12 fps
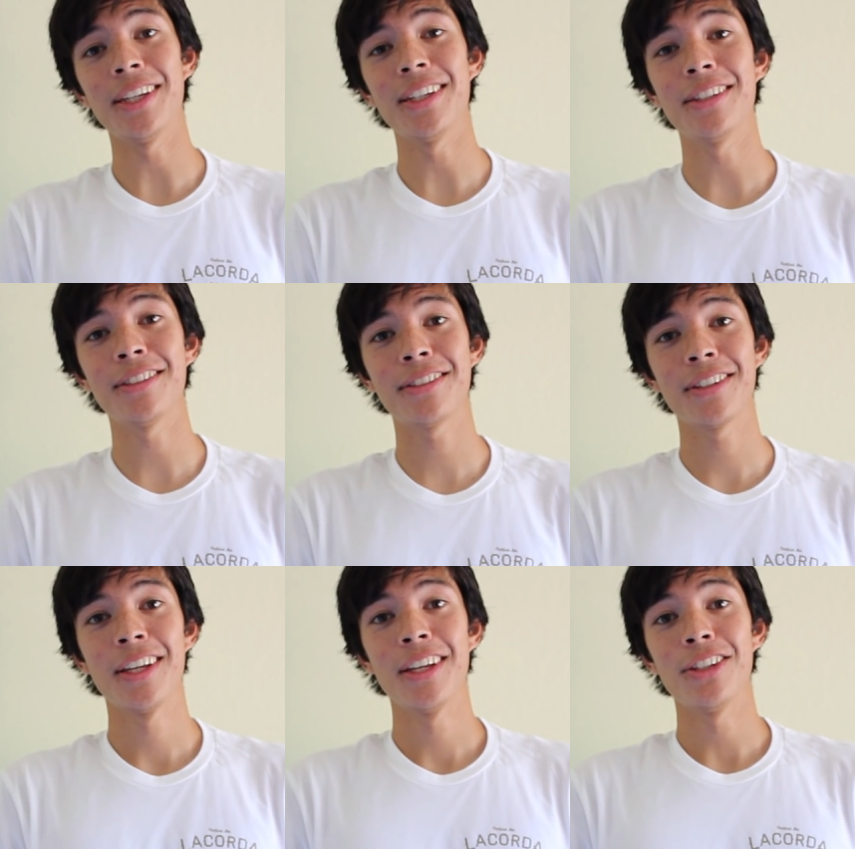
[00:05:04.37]

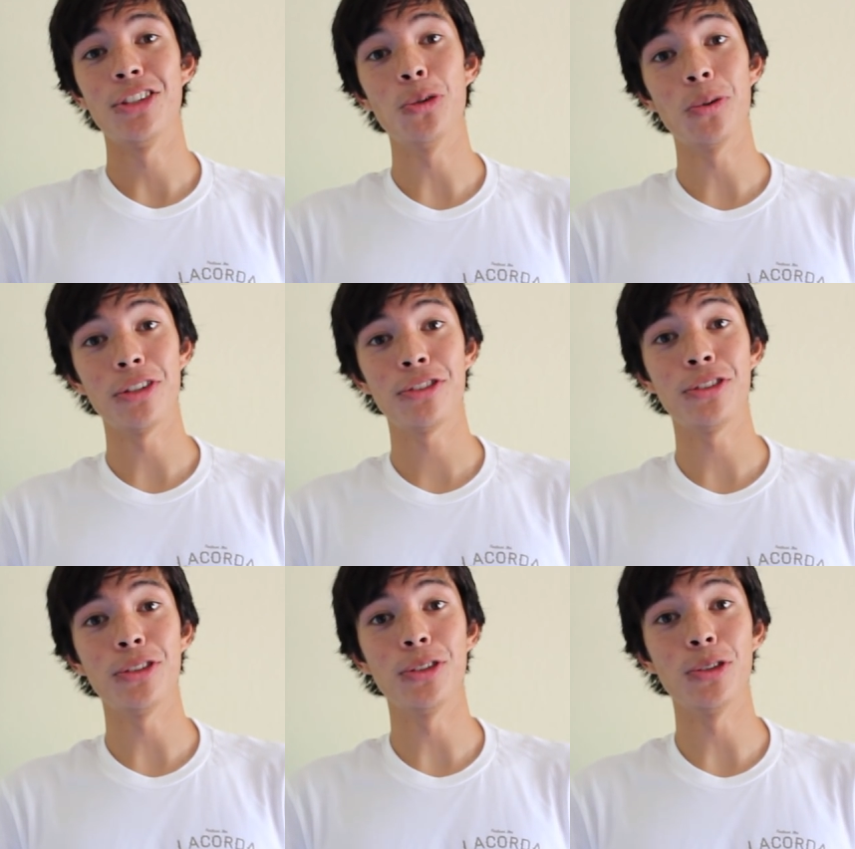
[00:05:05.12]
is you want
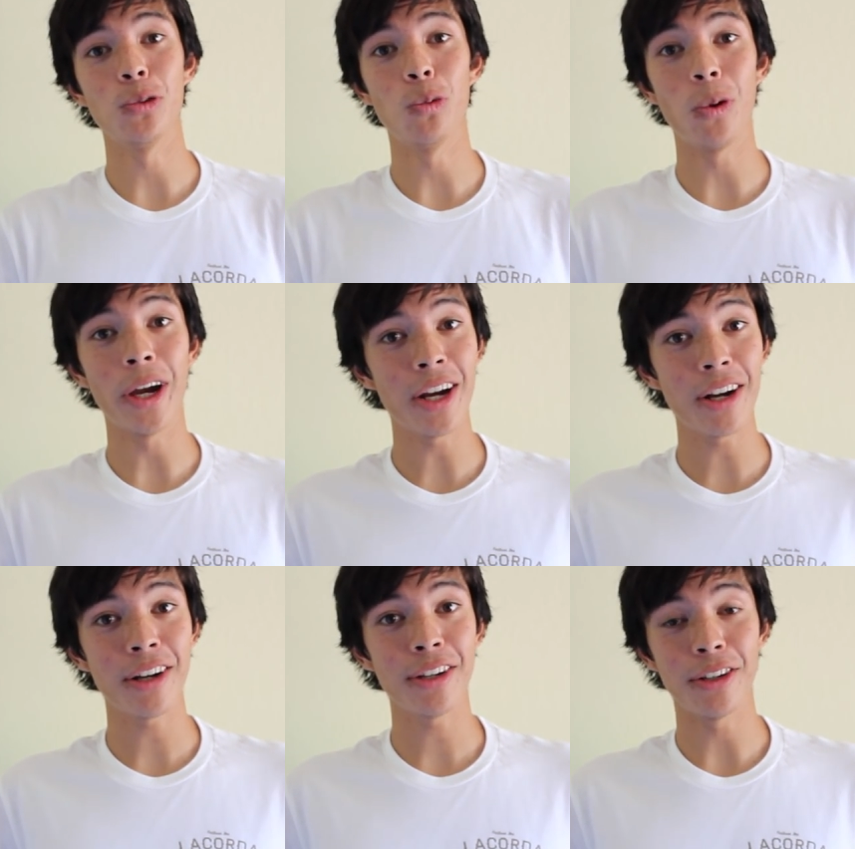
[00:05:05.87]
to
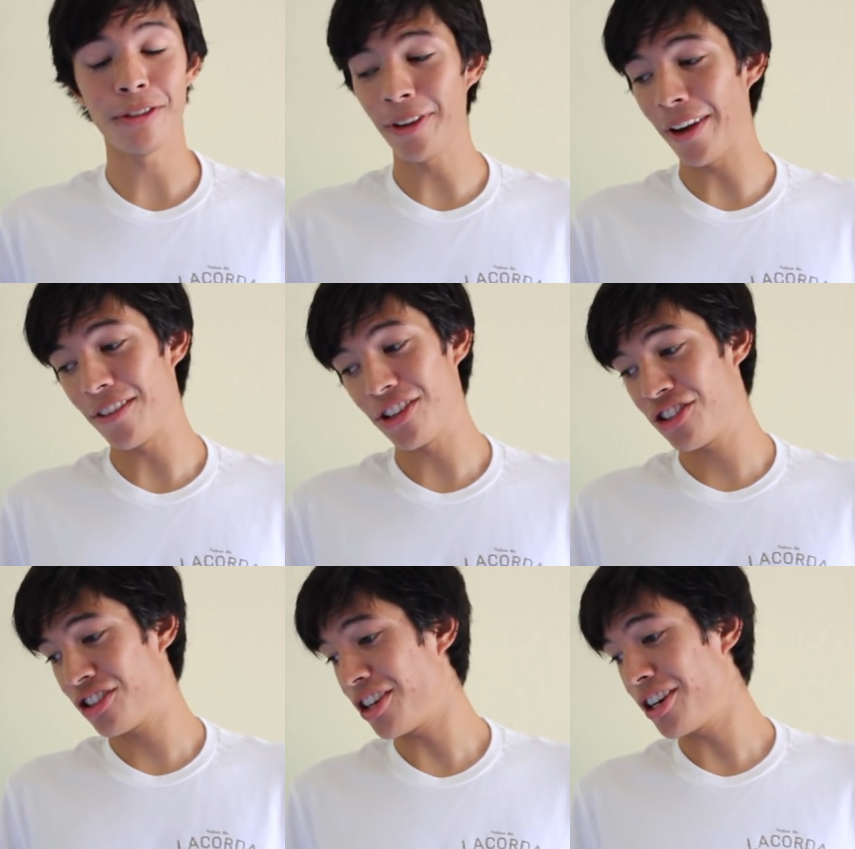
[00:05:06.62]
wear your
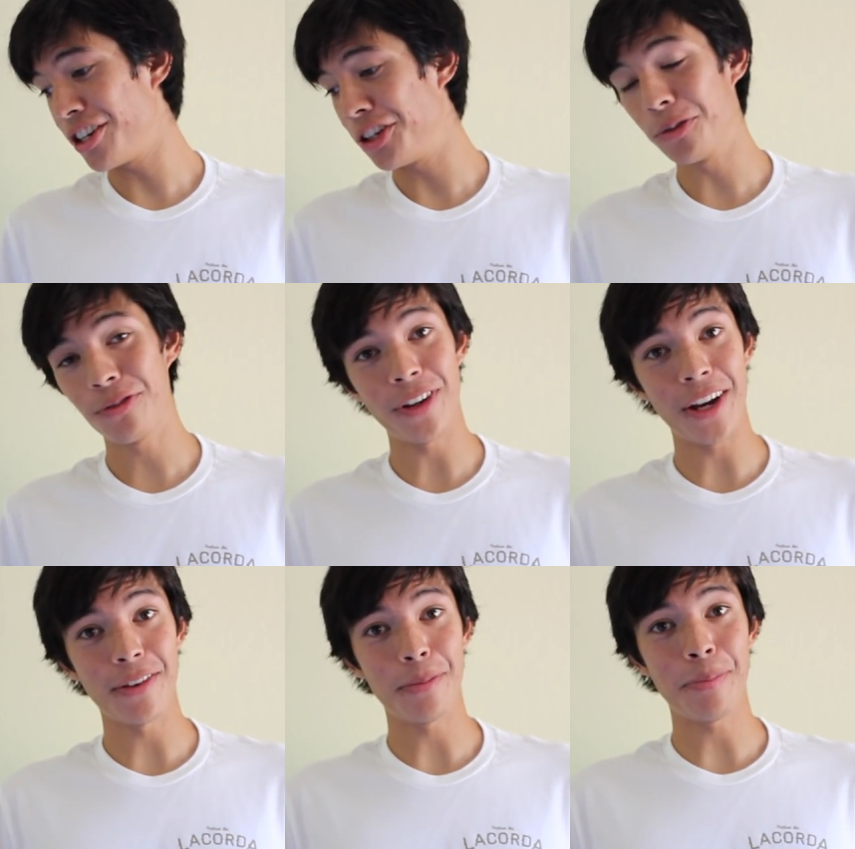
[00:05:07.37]
favorite shirt, your
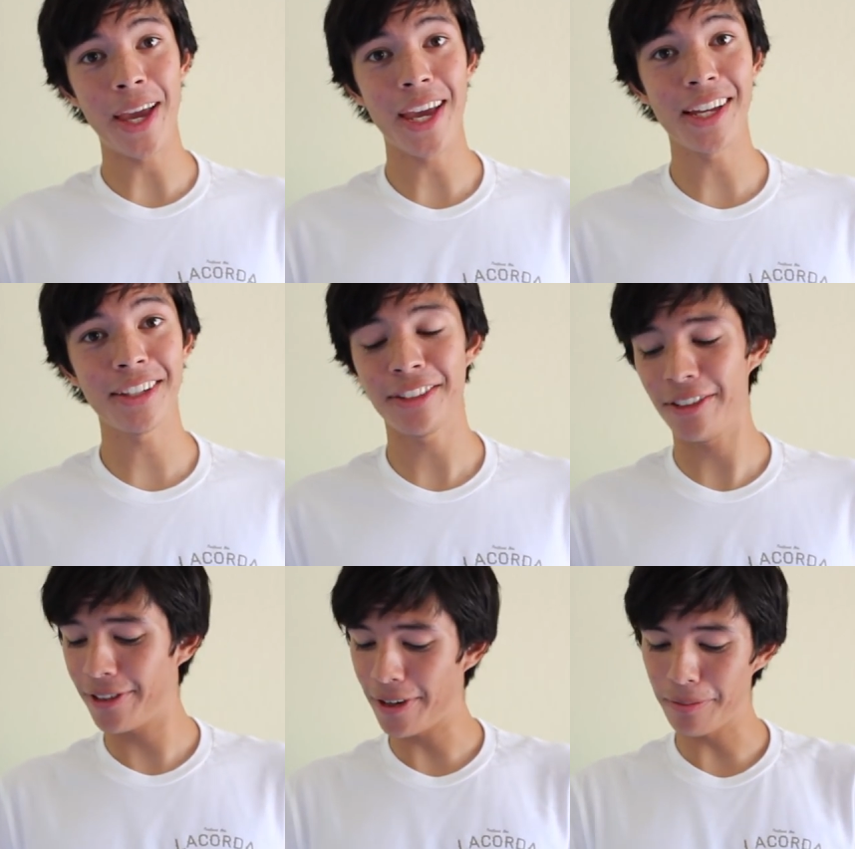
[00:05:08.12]
favorite
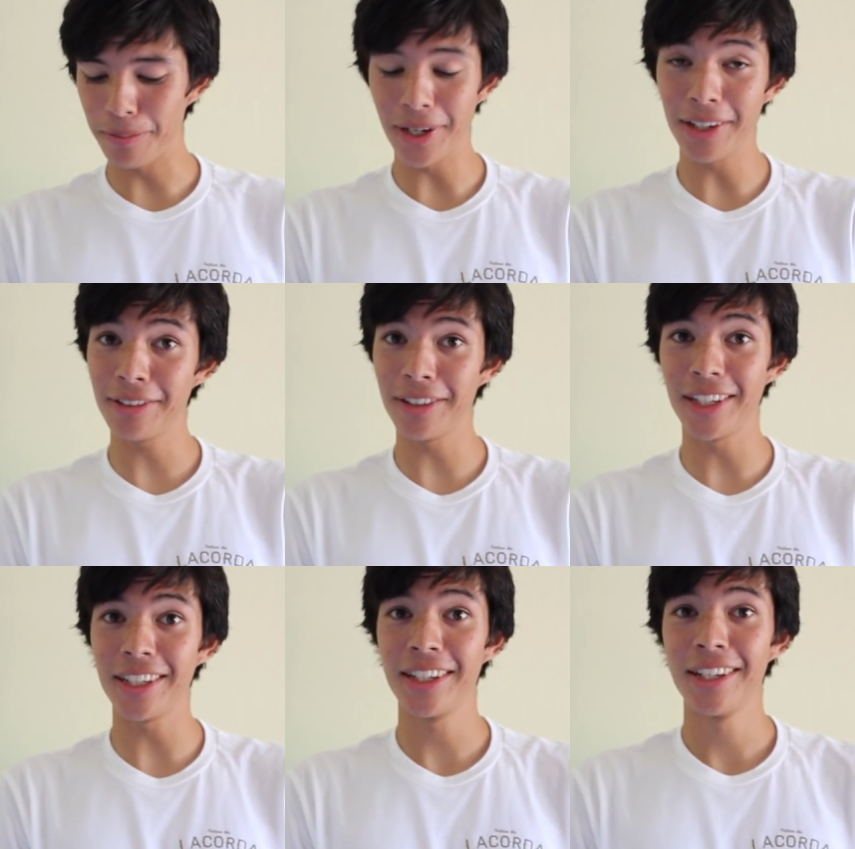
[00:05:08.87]
pants, your favorite
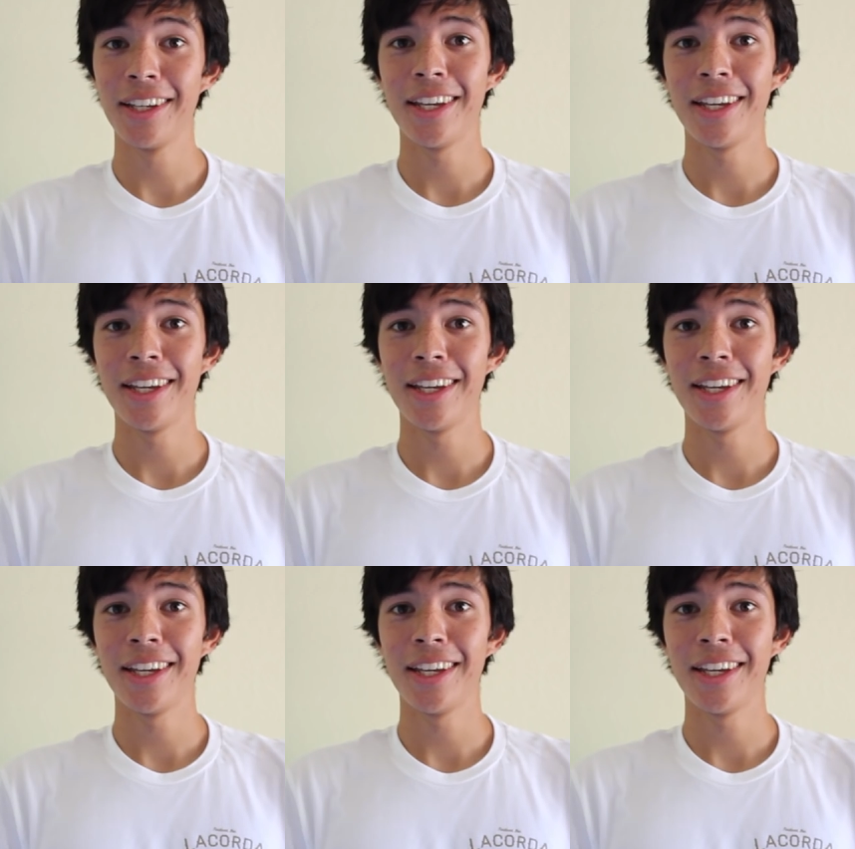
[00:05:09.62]
bracelet,